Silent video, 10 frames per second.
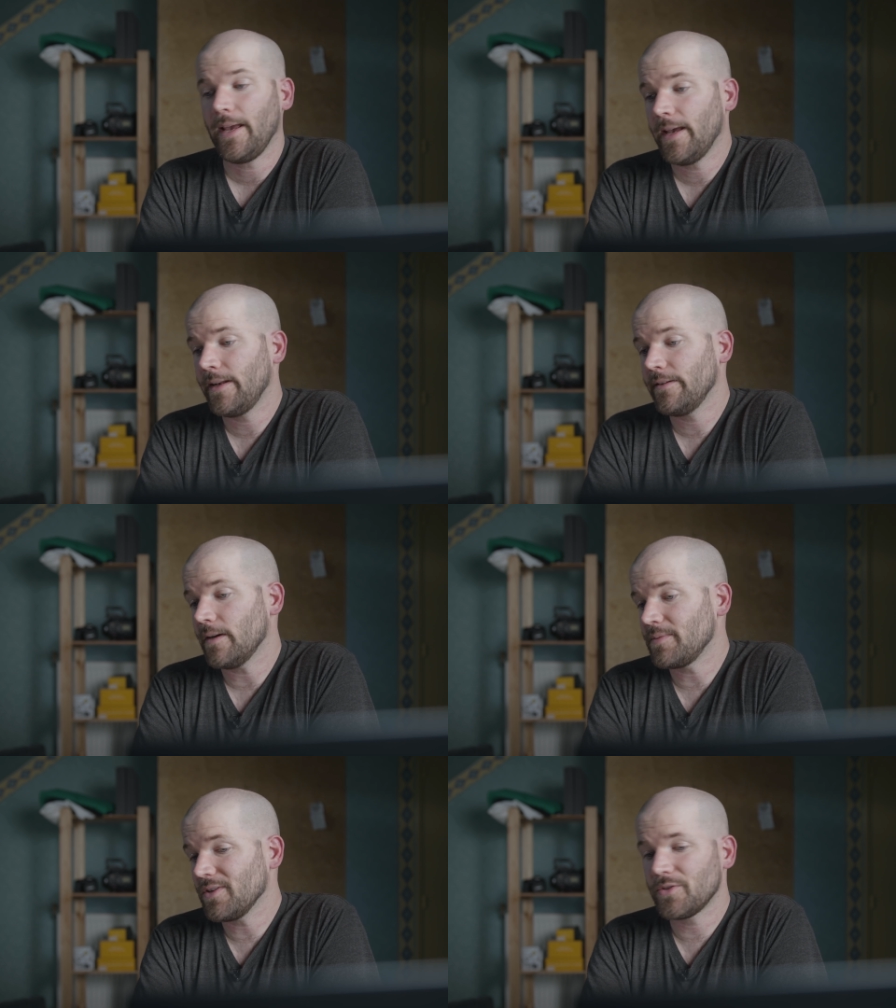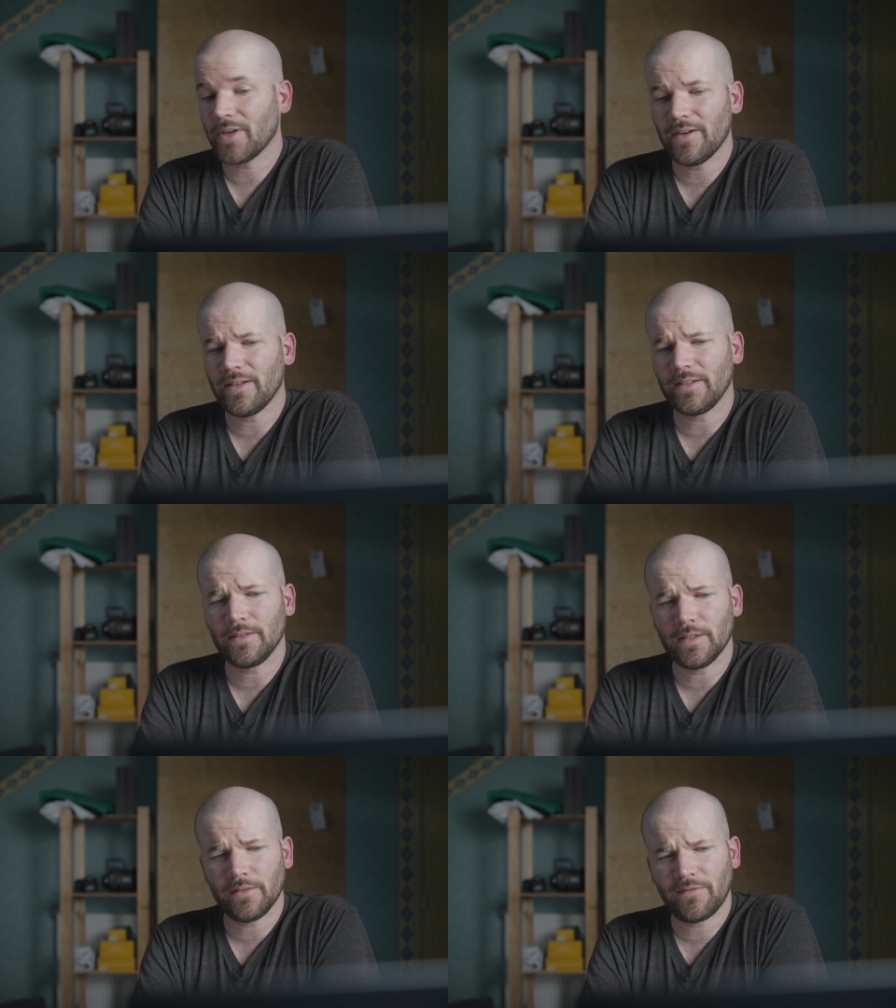And I'm still trying
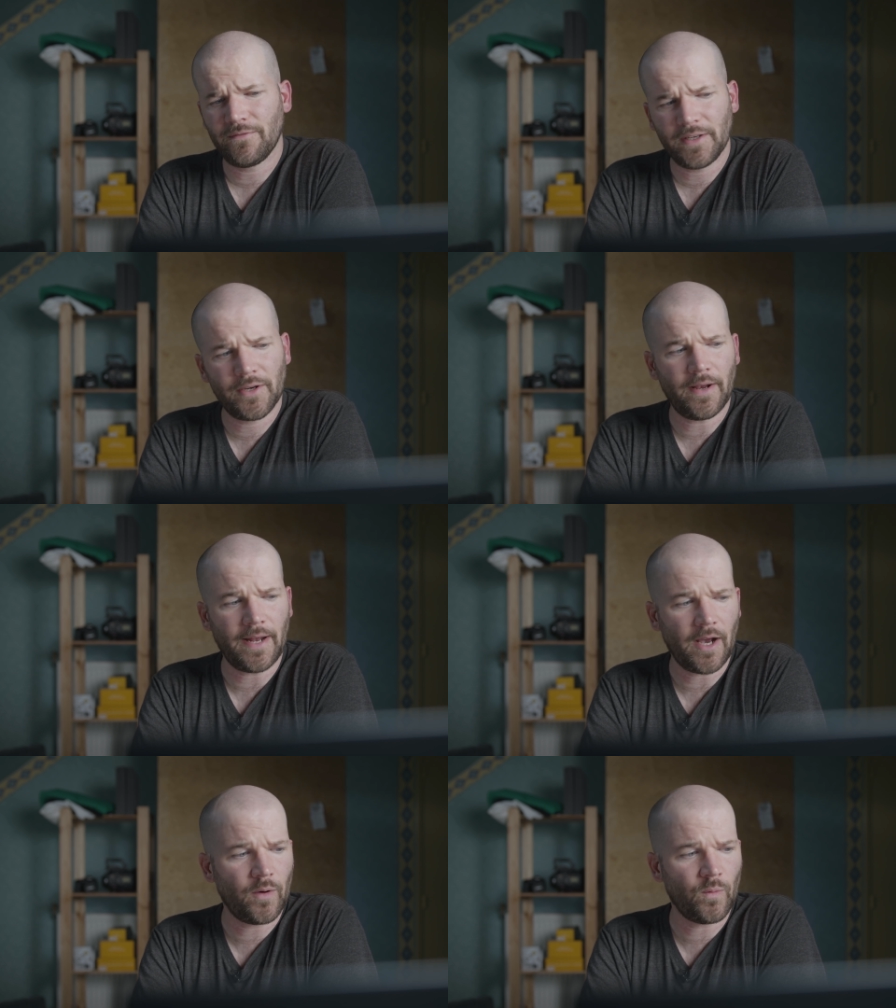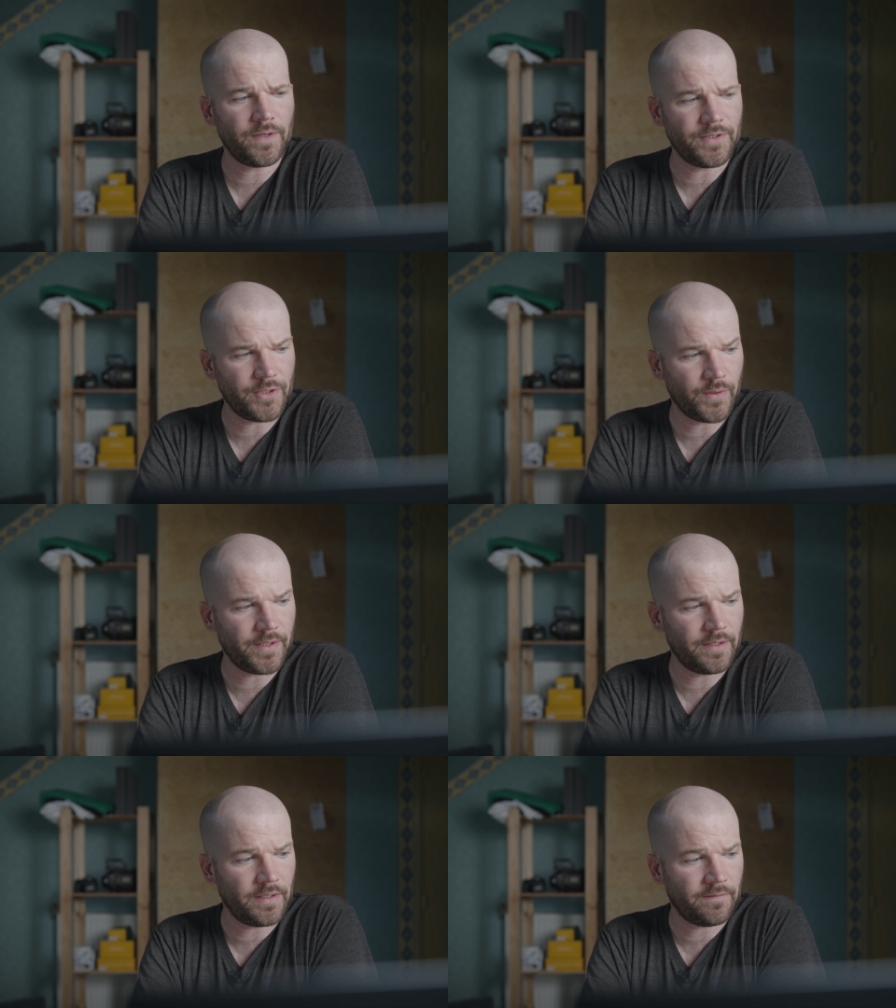to figure out how I wanna do
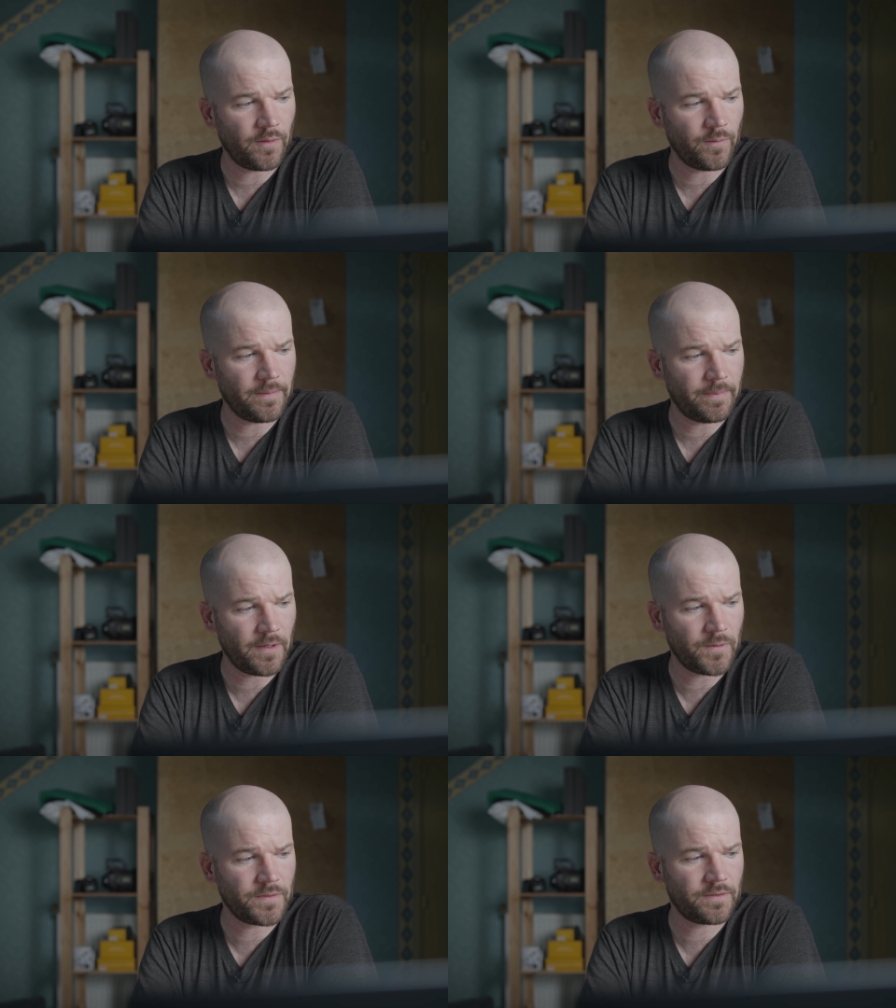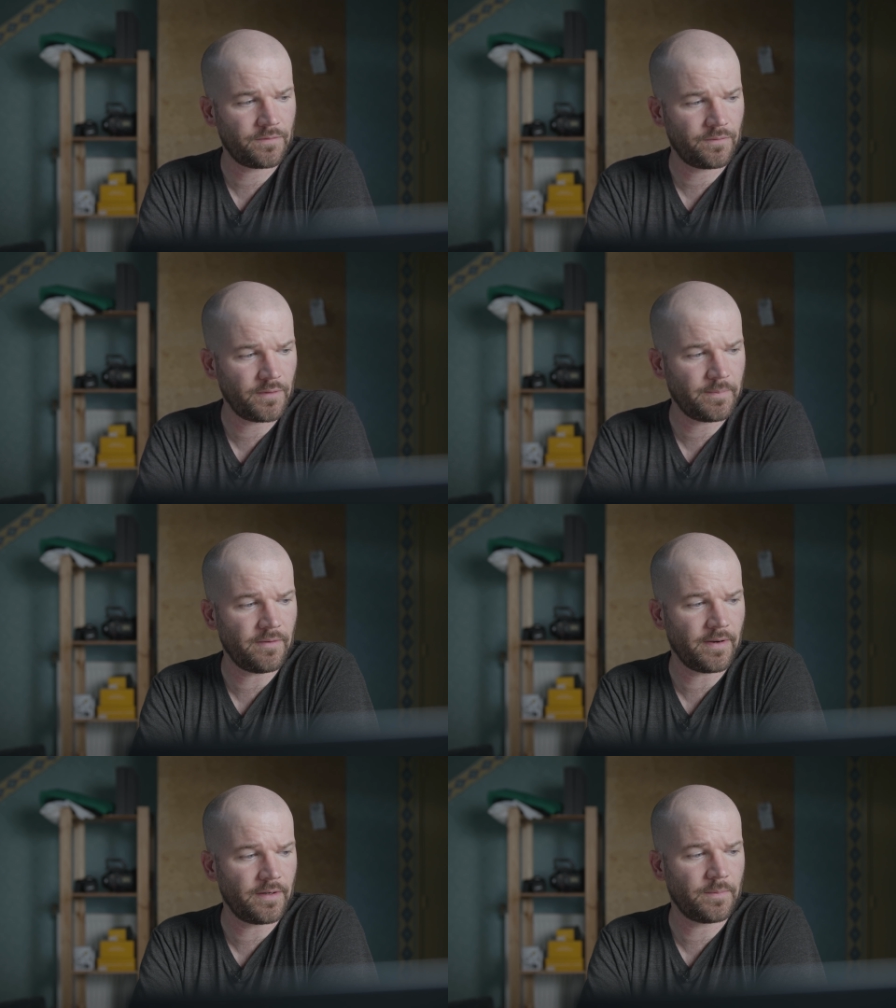it. If I wanna post
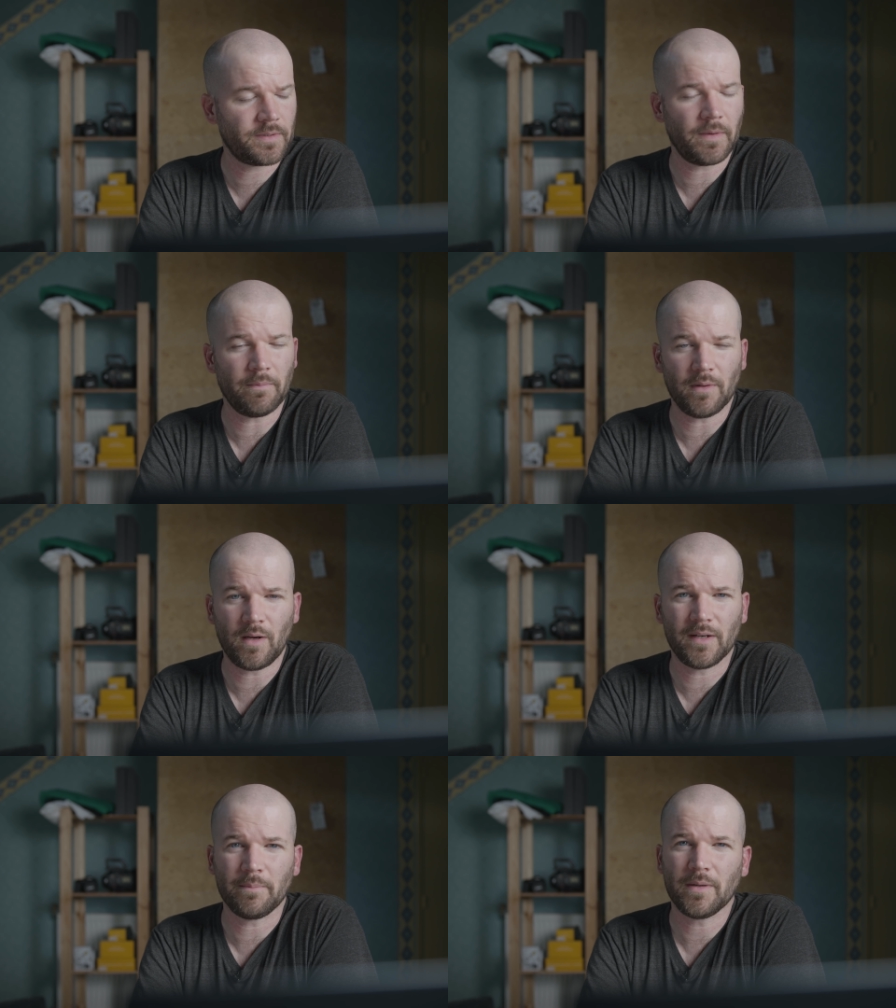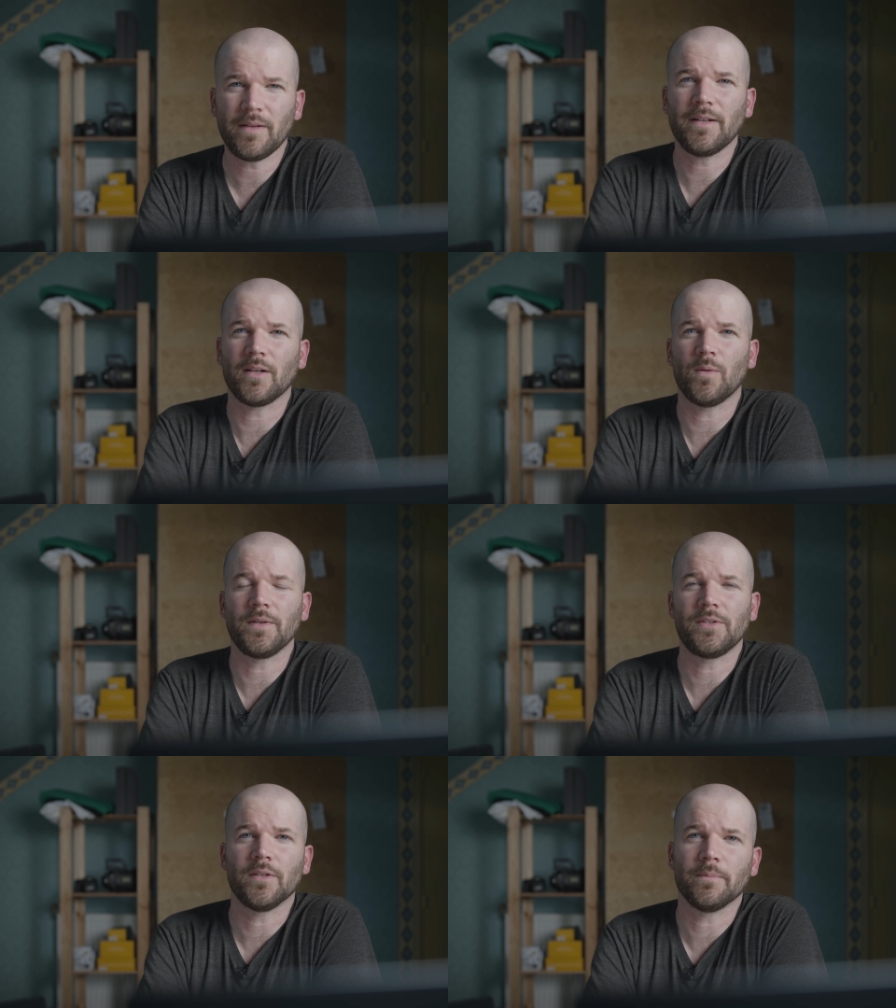freebie roundups on my blog, I'm probably not
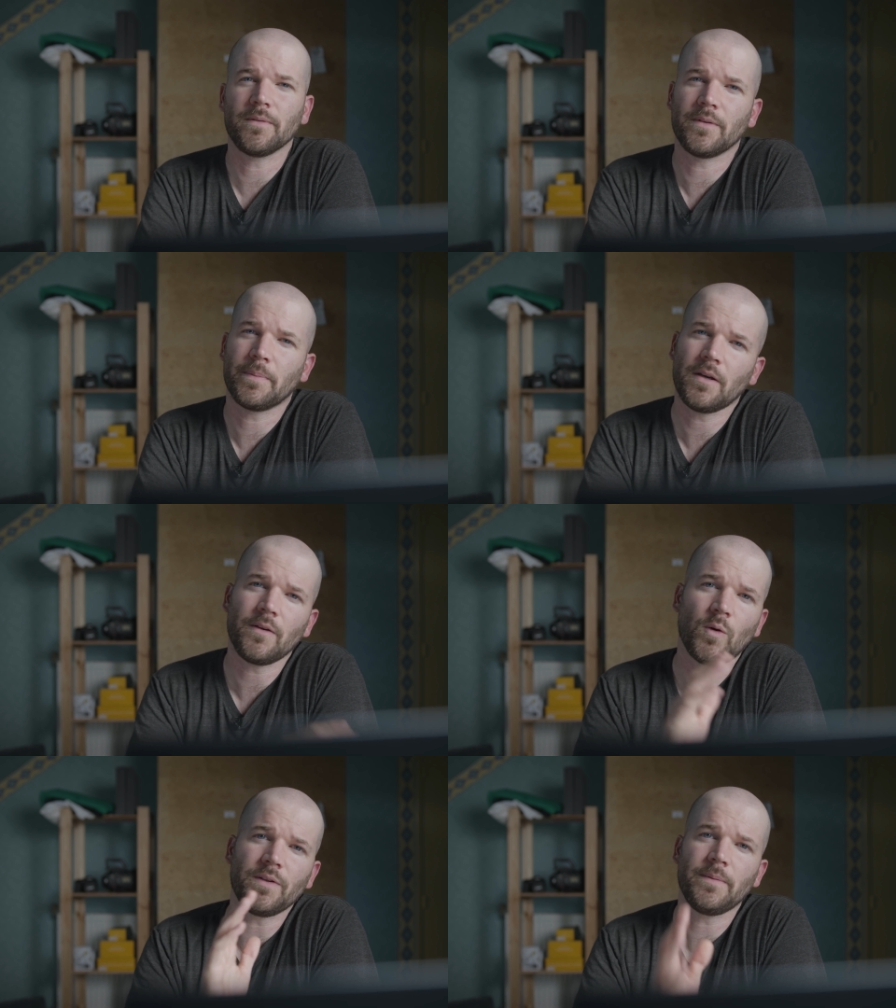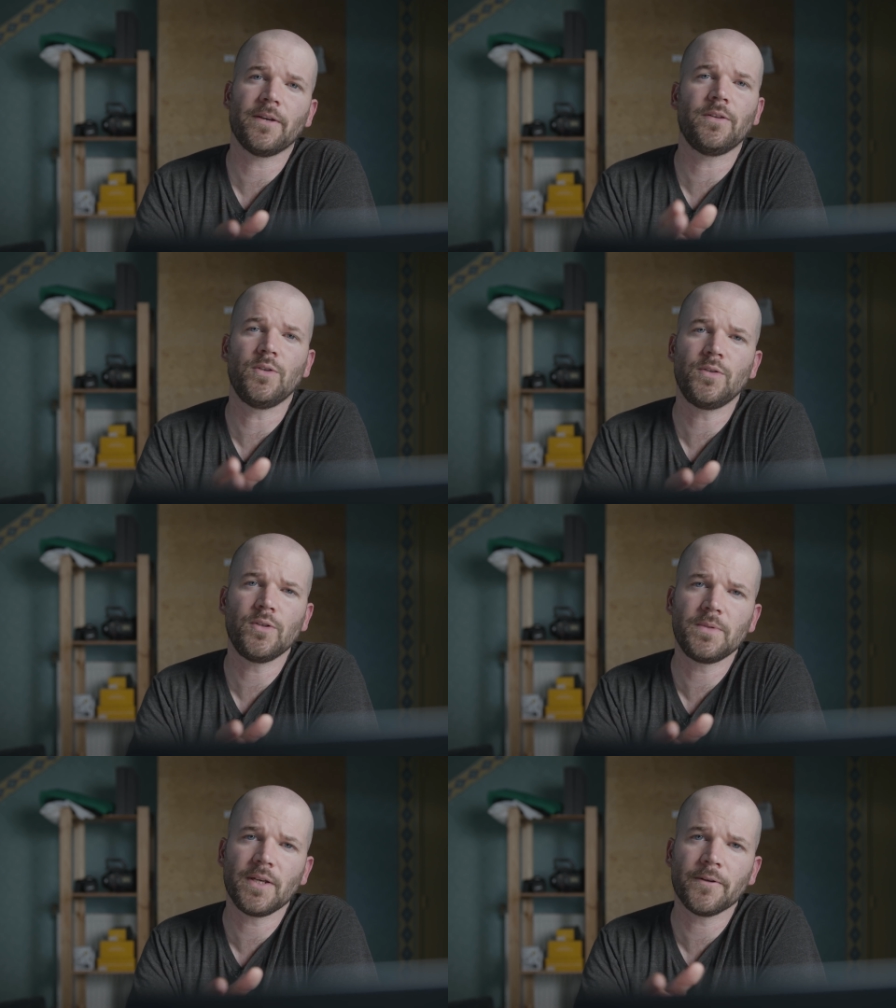going to. I'm, they'll probably only be on the
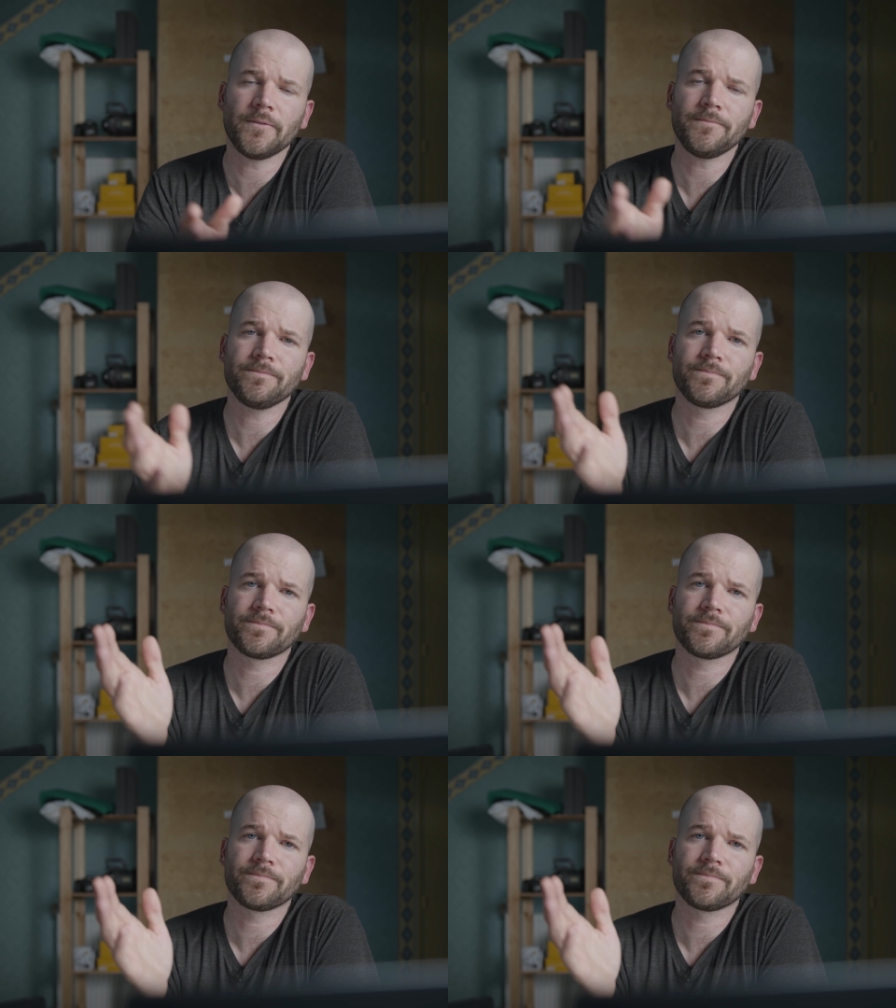YouTube channel